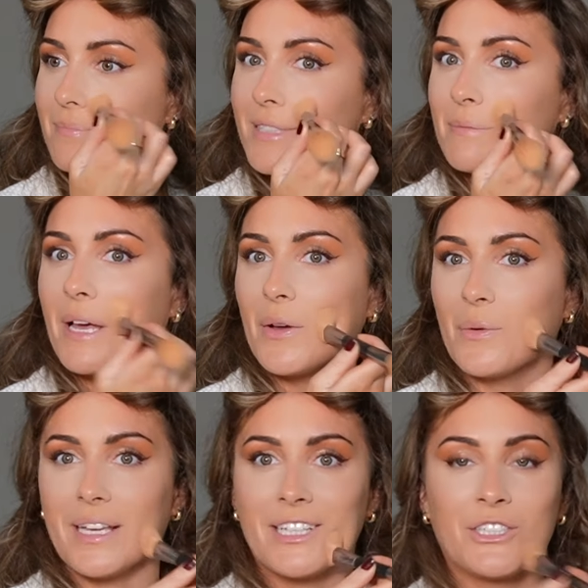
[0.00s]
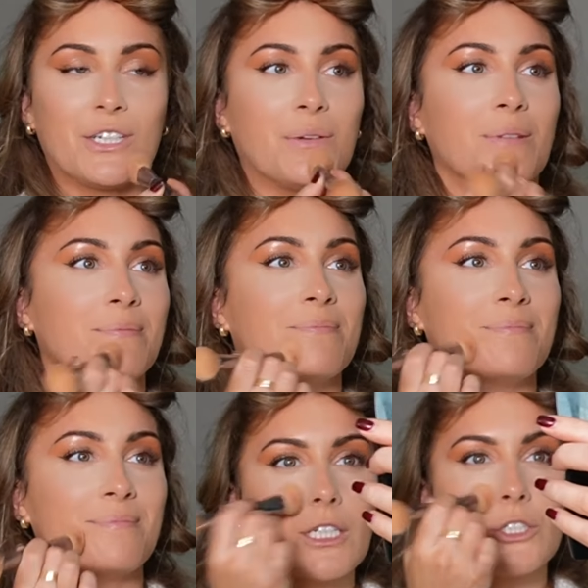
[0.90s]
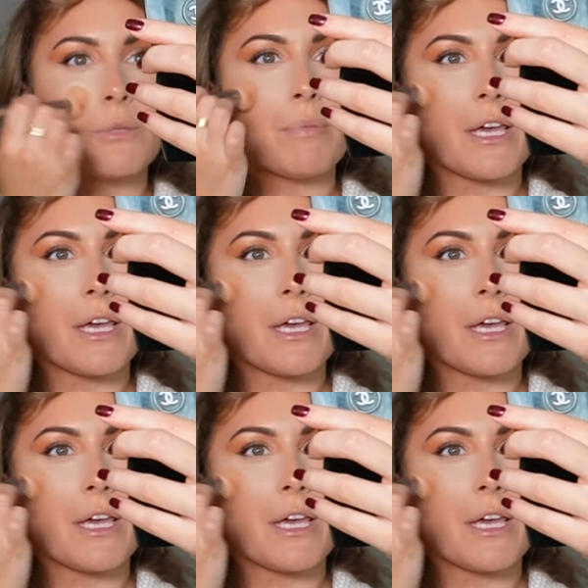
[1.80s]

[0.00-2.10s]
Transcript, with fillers: It's my only issue. It should be